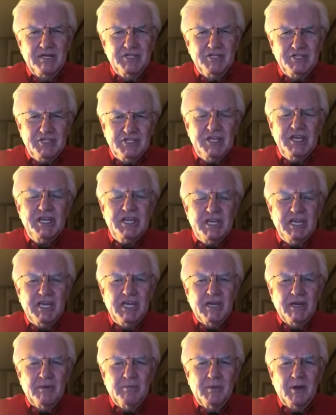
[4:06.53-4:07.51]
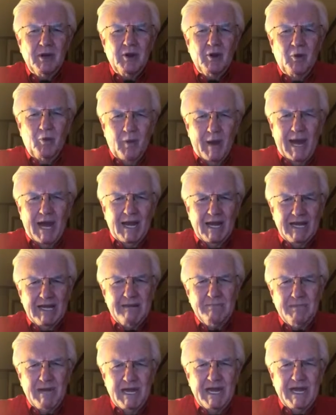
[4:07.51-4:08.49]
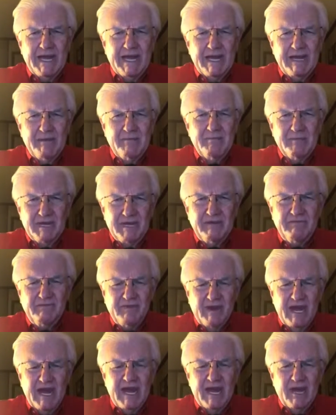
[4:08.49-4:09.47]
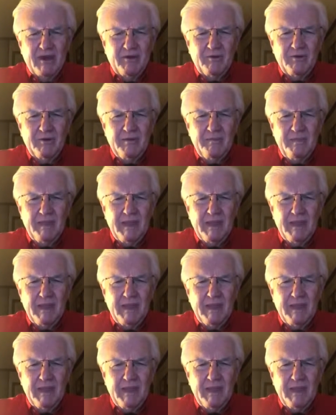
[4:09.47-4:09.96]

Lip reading: Seek Him while He may be found.